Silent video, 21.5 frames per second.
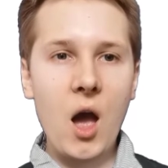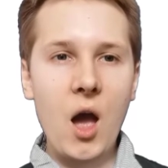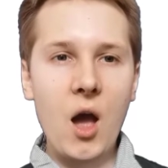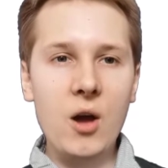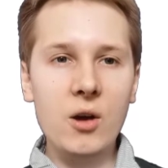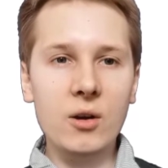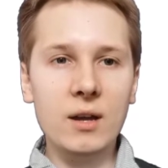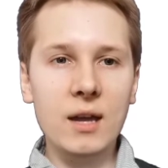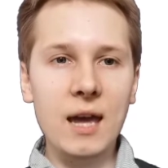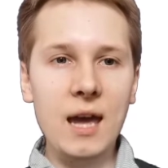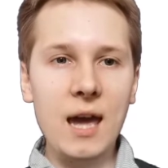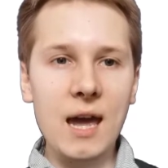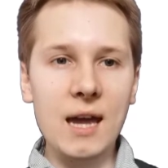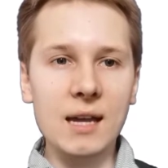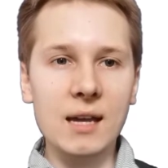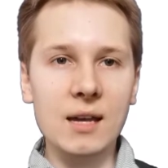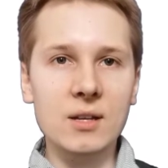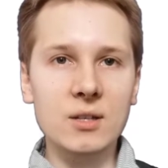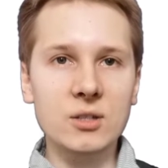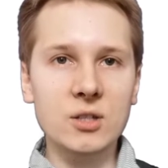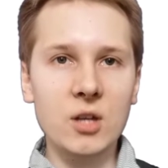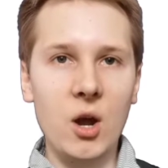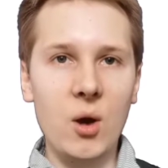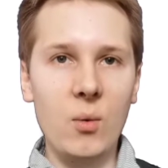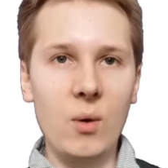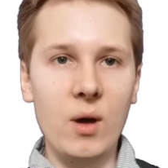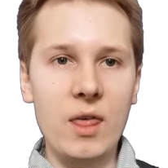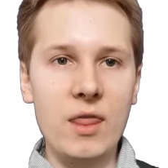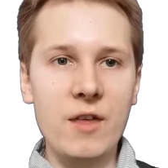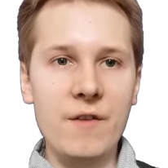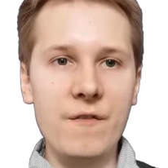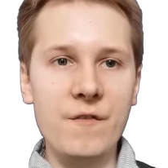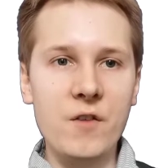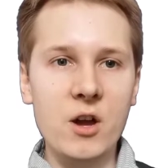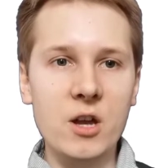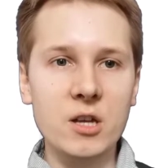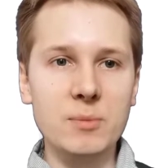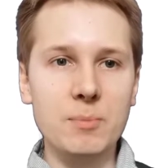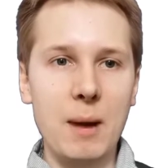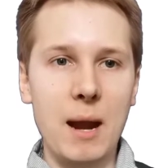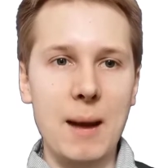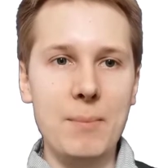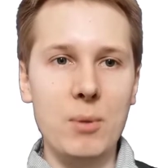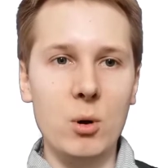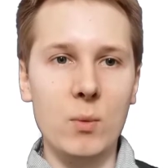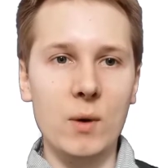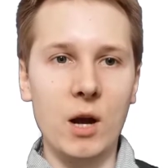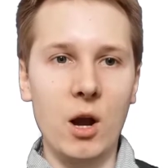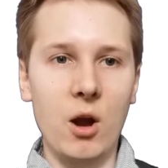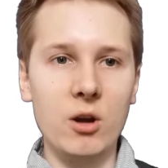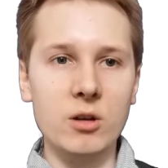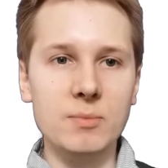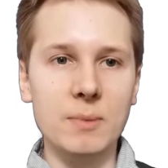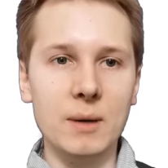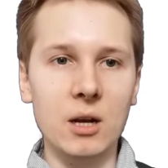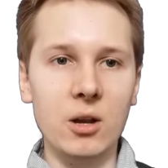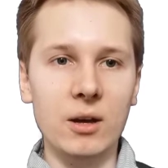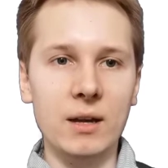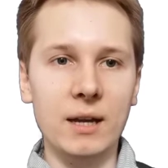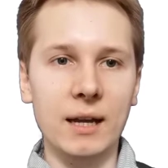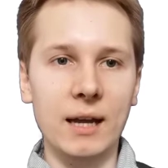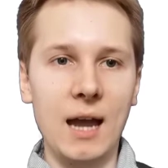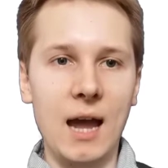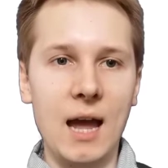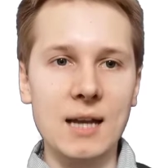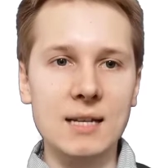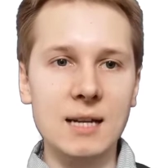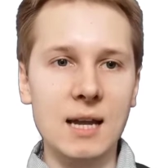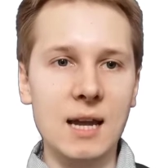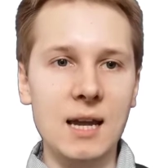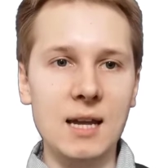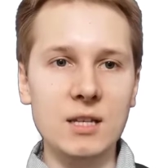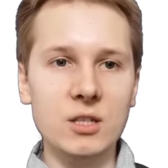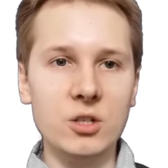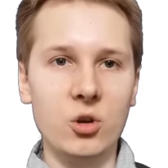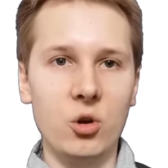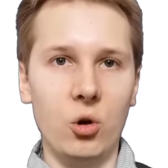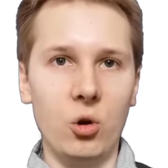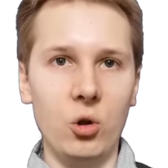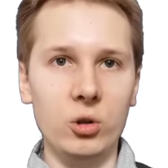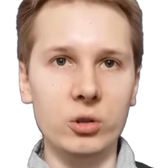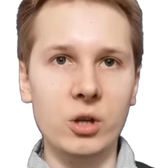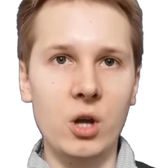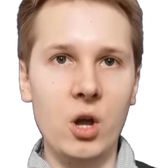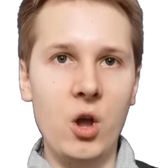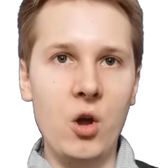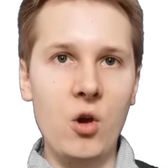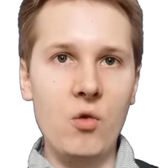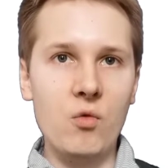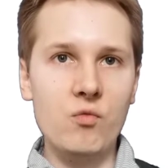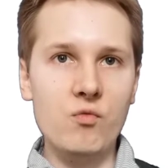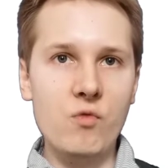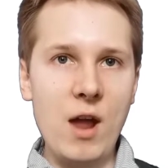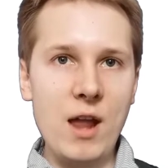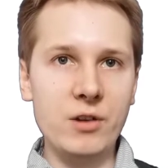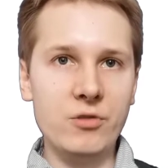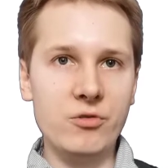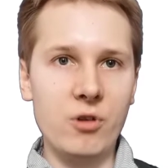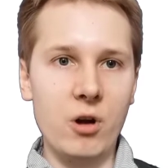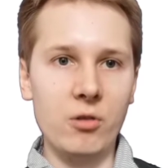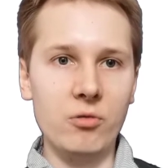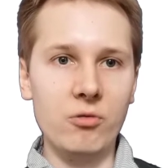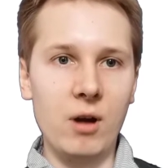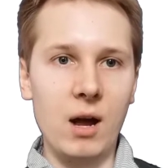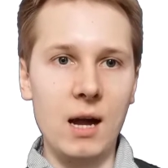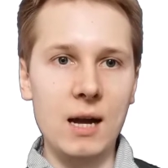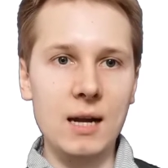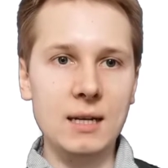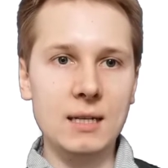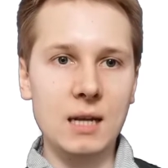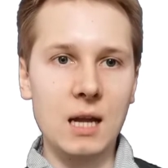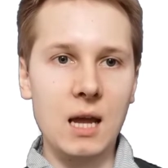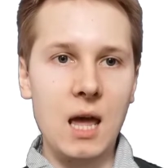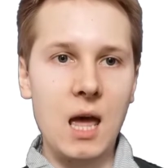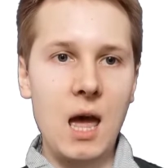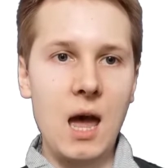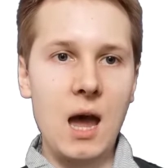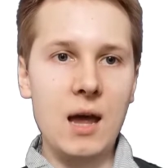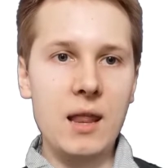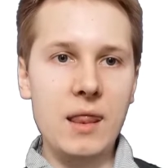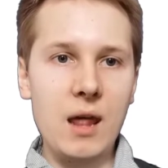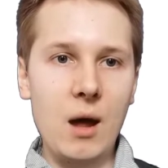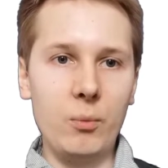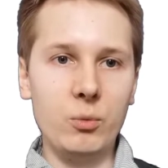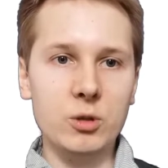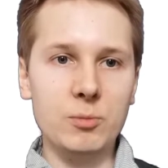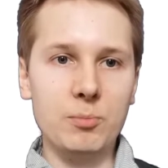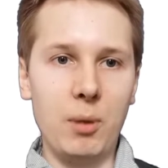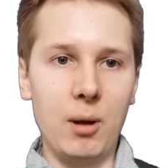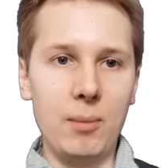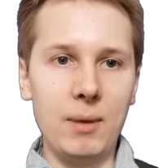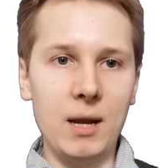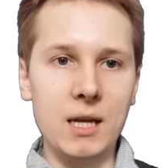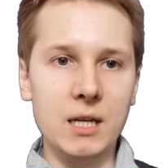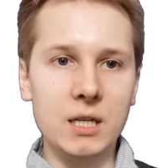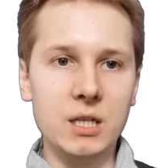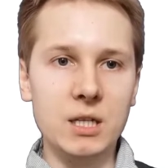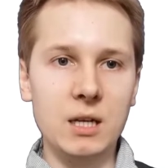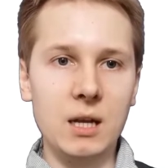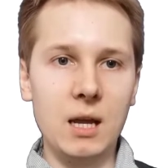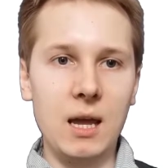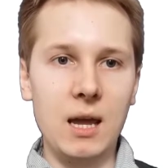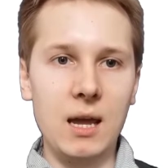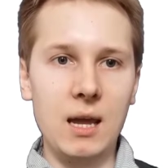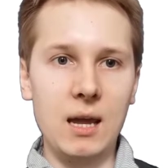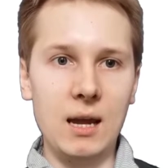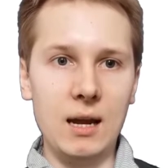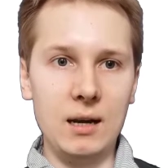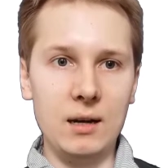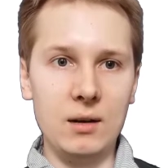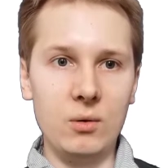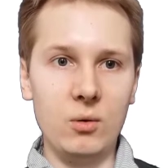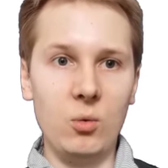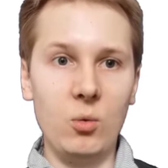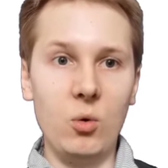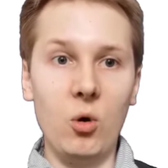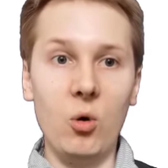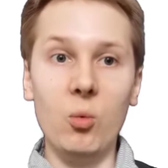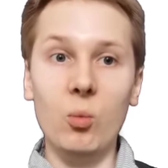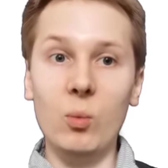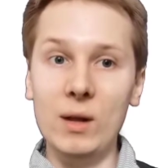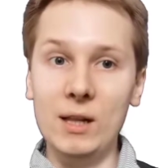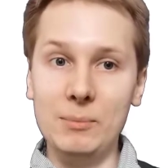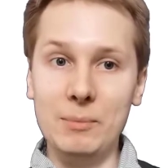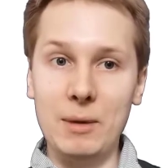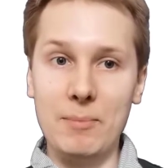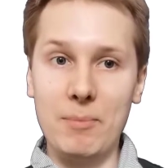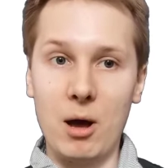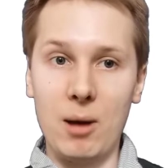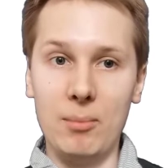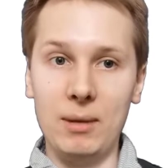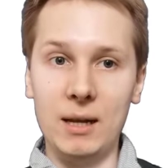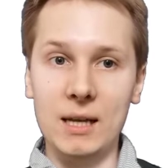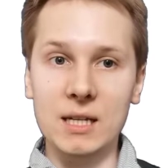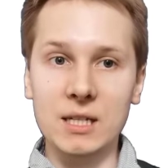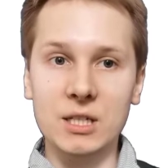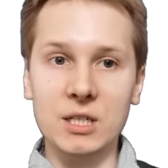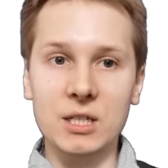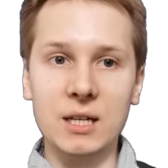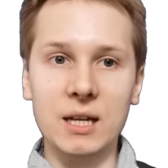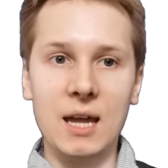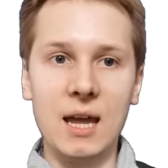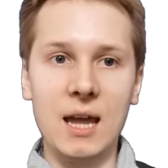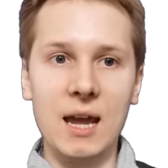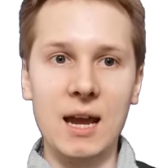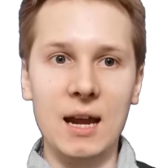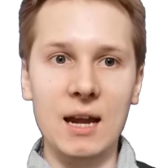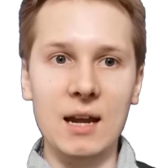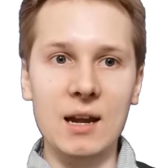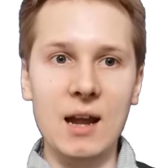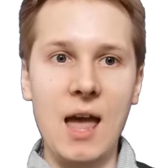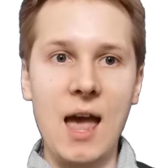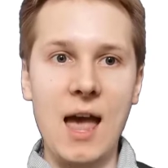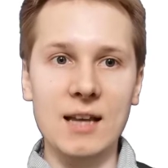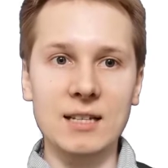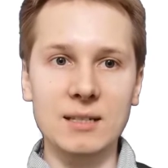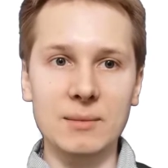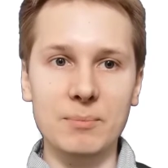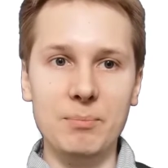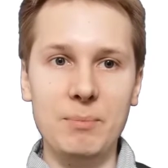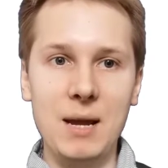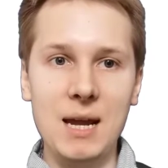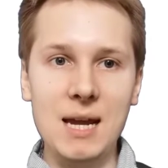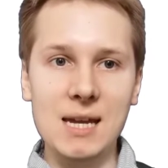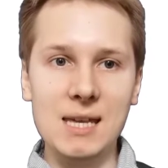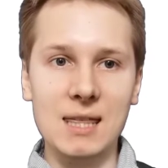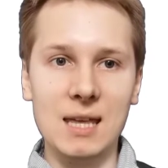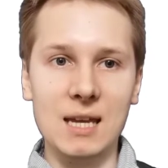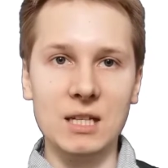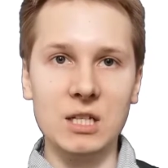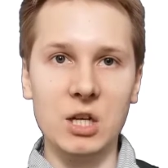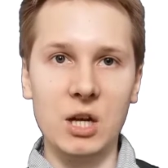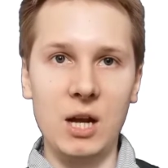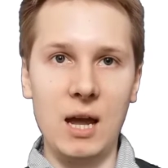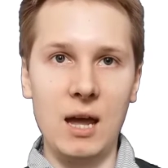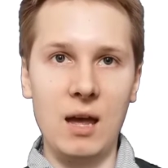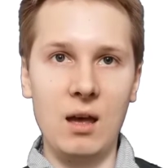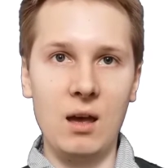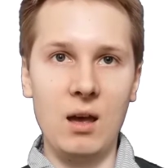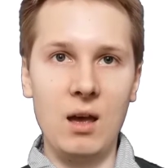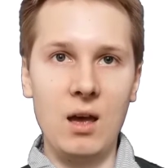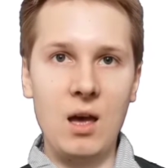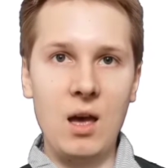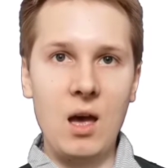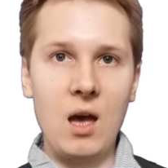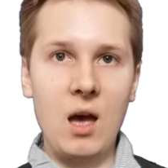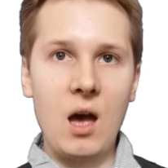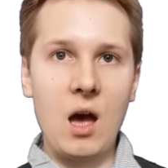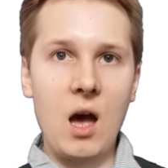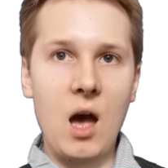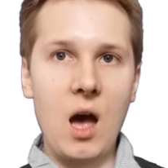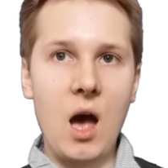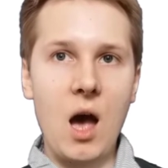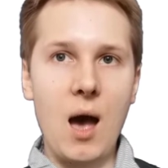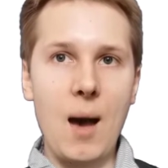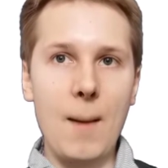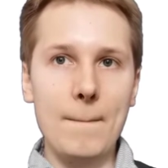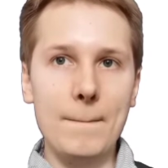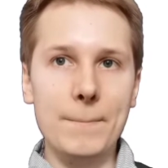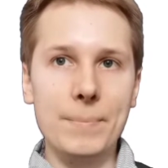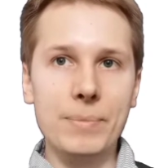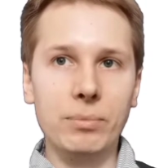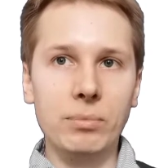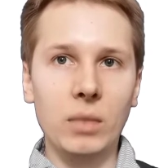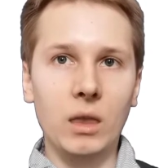Okay, so the first paper we're going to be looking at is called RetroWrite, and that was published will be published in S&P this year. The